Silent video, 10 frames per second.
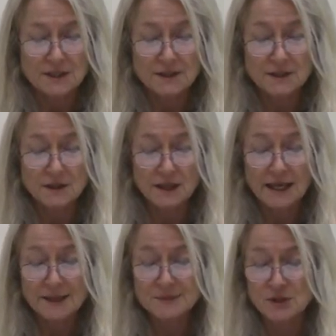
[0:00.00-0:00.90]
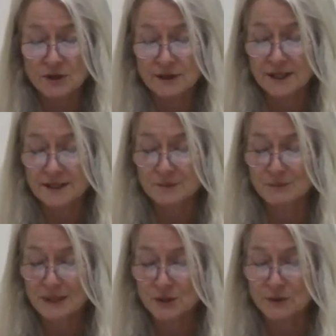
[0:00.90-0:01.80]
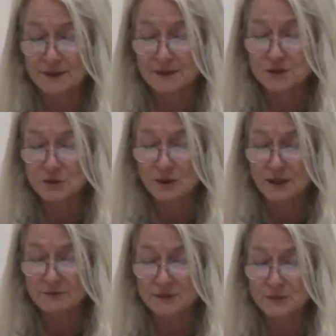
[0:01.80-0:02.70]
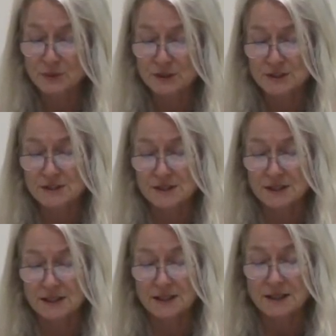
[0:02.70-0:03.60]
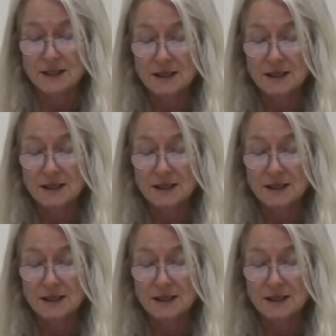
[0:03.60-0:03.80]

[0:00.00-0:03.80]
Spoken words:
and the collapse, heartache, and bickering that too often puts the